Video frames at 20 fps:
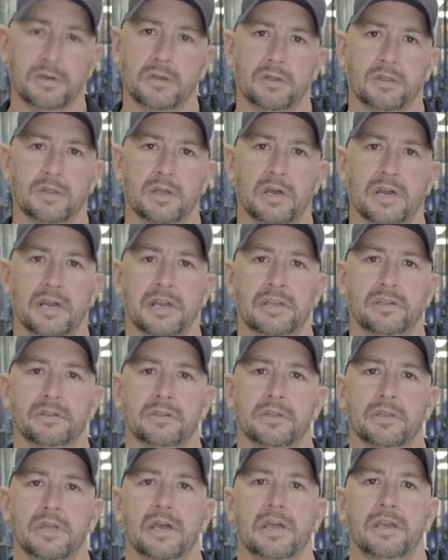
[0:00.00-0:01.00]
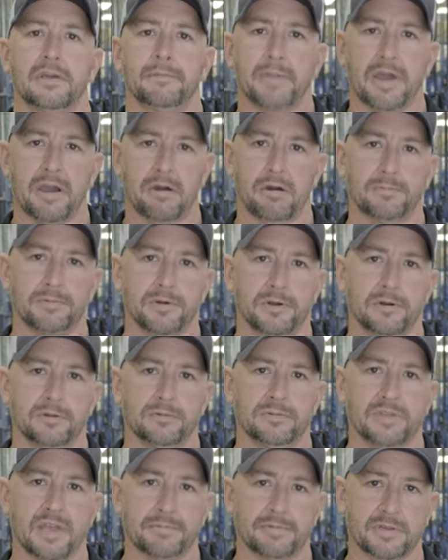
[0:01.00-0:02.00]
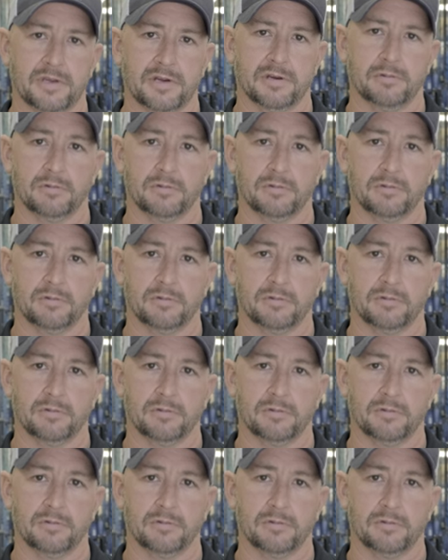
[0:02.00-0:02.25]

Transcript: line like PowerPro Depth Hunter,